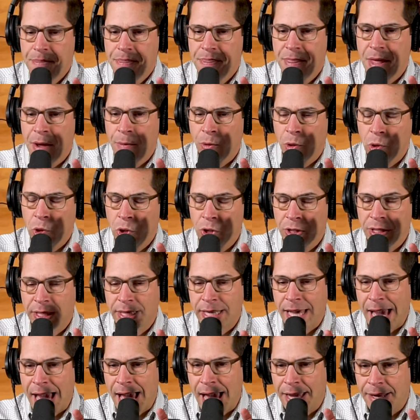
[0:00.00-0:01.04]
They were looking
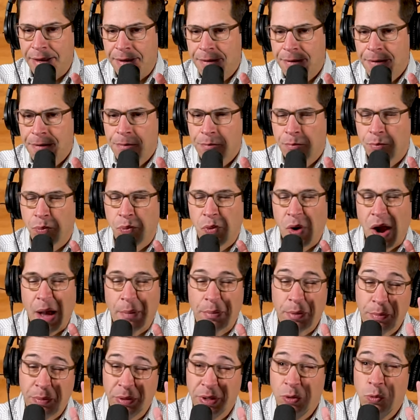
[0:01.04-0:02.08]
at
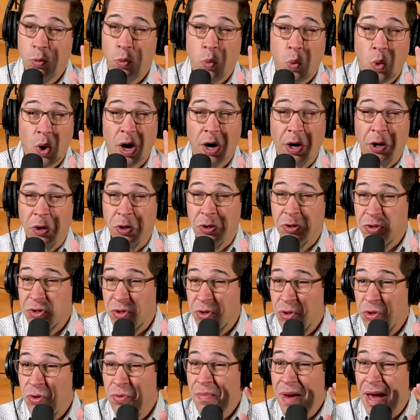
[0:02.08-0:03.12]
probably one or
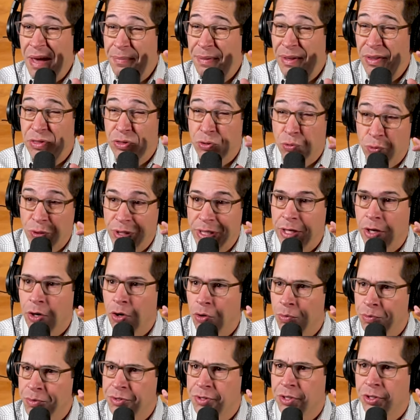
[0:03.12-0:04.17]
two, maybe three
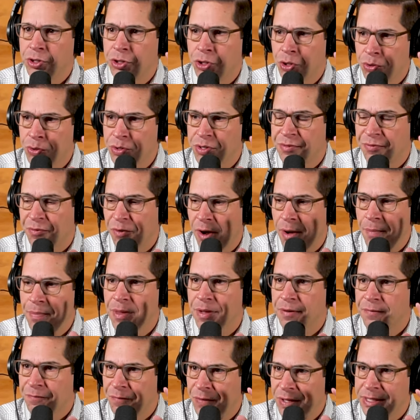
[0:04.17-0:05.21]
homes to choose from
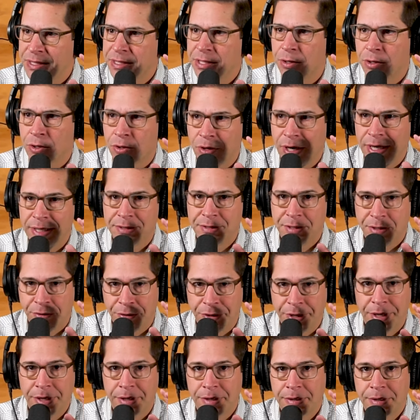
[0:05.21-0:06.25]
that fits their
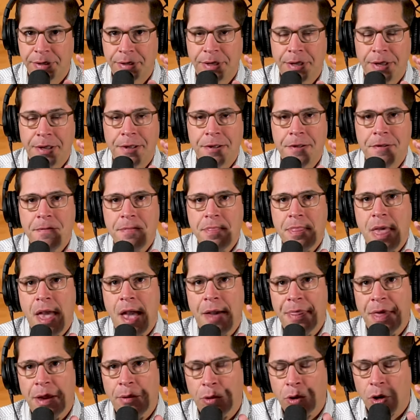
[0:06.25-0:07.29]
criteria.
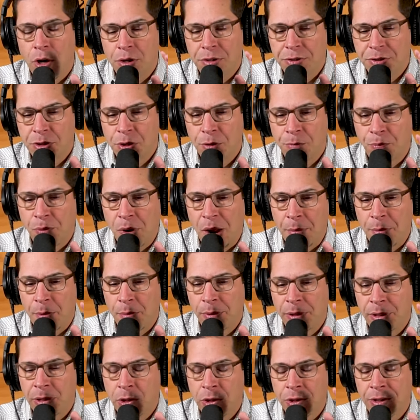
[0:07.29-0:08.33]
And they were also
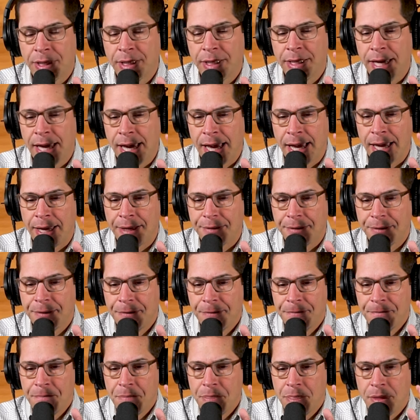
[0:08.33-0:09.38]
probably looking at
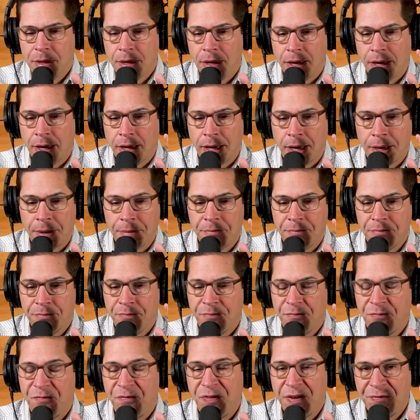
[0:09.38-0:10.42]
uh,
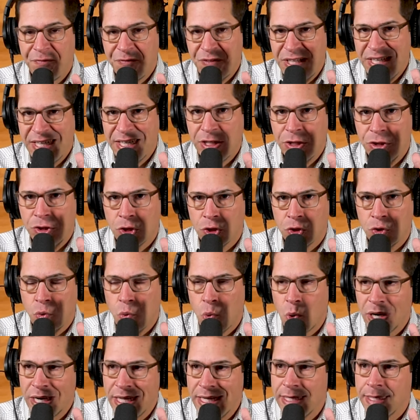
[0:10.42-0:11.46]
15 to
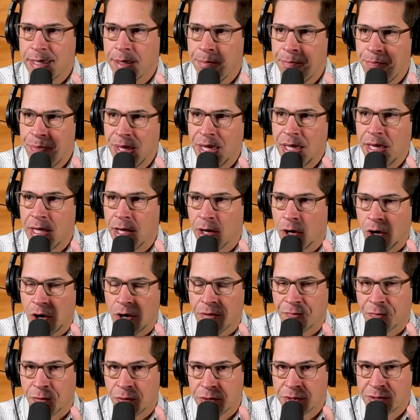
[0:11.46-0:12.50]
20 competing
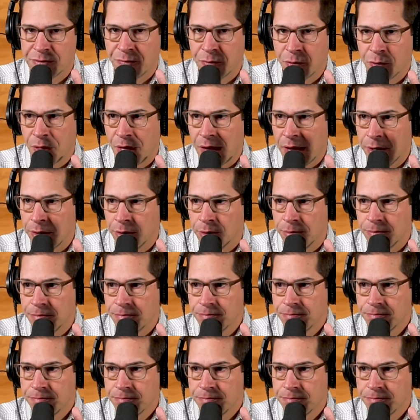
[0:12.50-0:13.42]
offers for that home,